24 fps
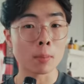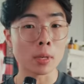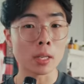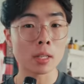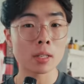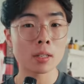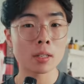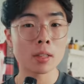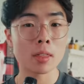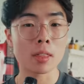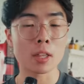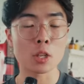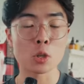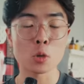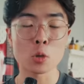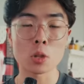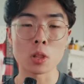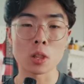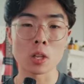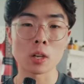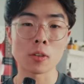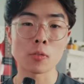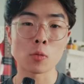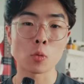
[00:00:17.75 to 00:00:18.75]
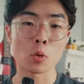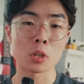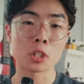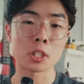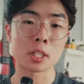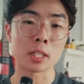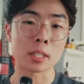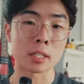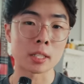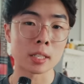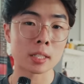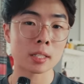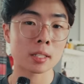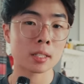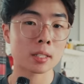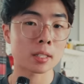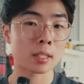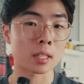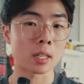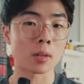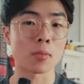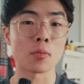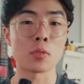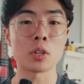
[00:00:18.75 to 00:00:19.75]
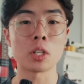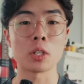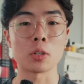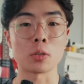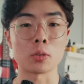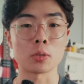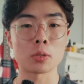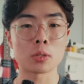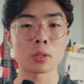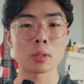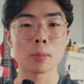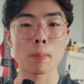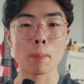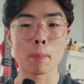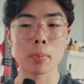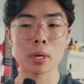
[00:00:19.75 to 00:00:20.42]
me, then you love watching desk setup videos,